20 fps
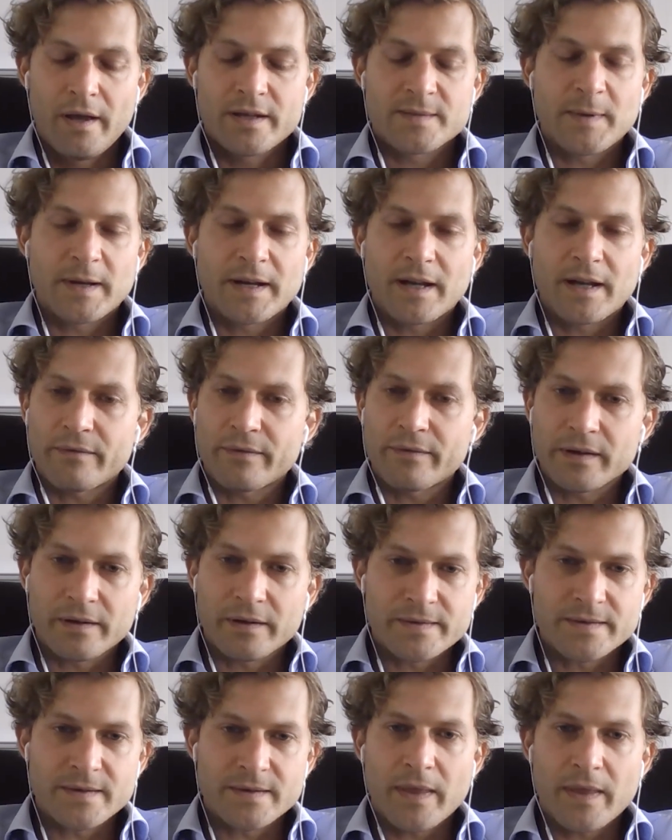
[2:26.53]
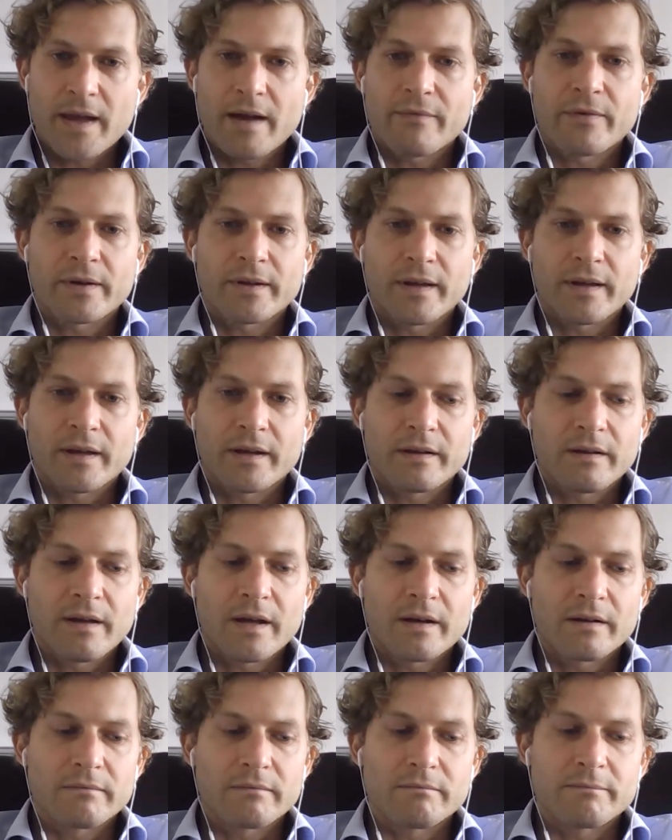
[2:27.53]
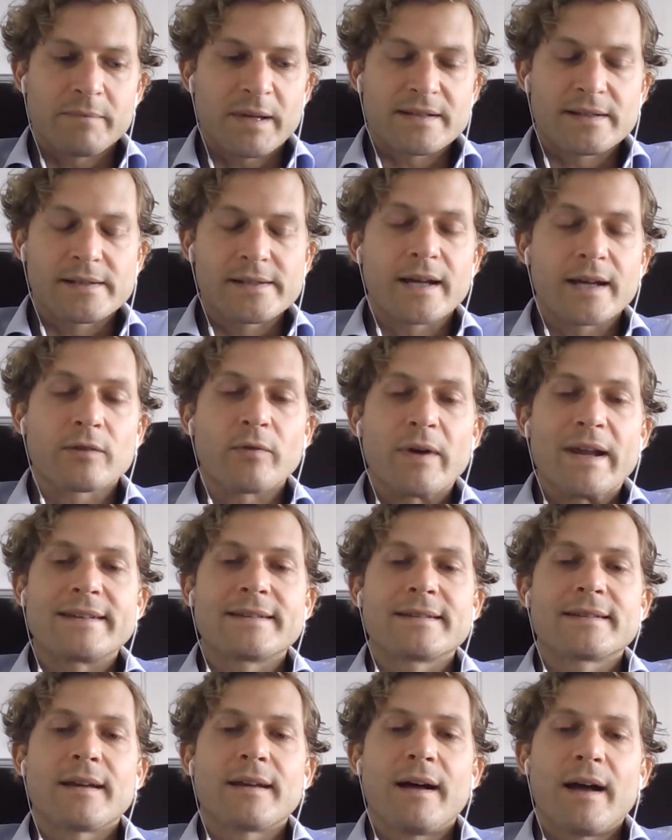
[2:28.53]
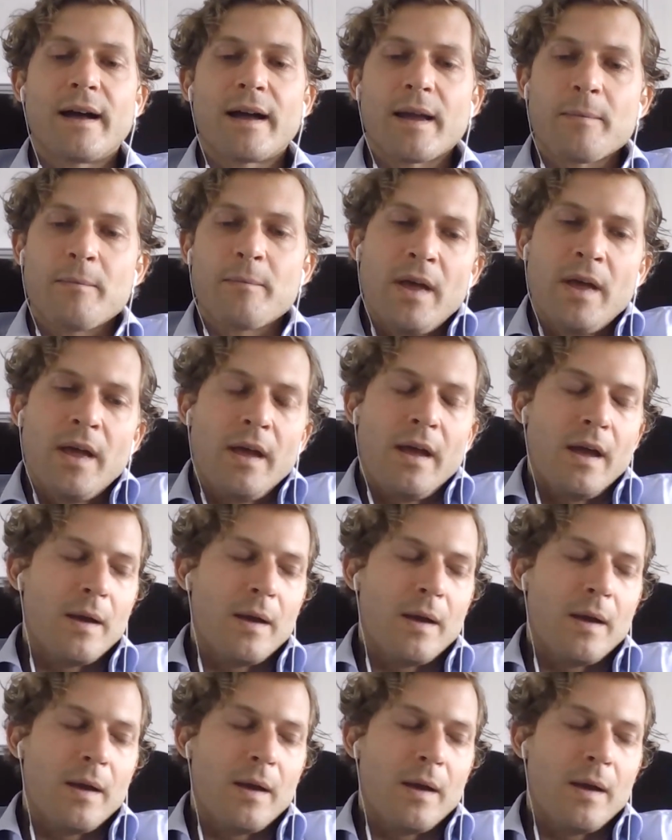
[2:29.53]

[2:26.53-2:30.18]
spent half a year in South Africa, had a basically a great time.